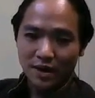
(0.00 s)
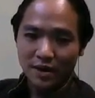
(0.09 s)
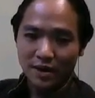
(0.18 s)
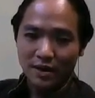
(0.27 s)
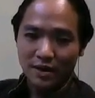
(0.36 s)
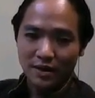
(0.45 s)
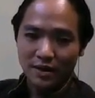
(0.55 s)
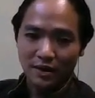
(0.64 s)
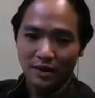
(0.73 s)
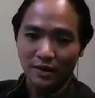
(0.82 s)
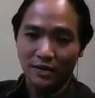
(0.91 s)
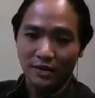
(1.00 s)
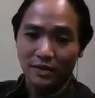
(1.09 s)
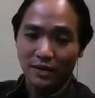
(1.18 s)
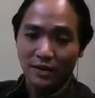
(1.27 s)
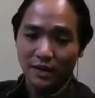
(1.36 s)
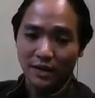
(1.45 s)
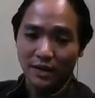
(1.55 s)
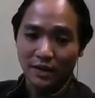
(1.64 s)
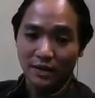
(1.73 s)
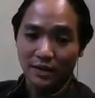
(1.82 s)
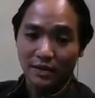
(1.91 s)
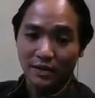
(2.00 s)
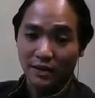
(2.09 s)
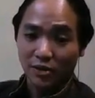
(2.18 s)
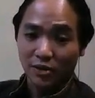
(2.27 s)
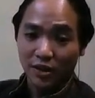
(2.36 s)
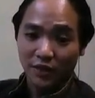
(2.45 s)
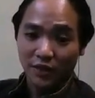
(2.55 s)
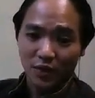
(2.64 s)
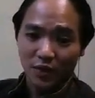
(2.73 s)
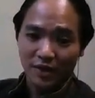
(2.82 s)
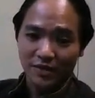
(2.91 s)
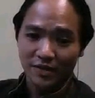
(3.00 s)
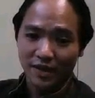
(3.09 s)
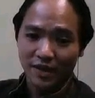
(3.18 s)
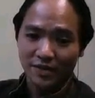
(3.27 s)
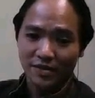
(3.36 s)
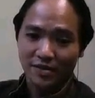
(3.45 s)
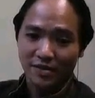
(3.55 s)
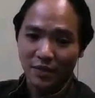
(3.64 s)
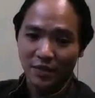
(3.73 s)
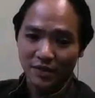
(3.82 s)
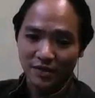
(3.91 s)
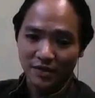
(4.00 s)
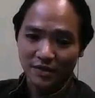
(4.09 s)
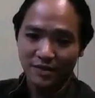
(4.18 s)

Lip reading: And then an alternative to InDesign is Scribus.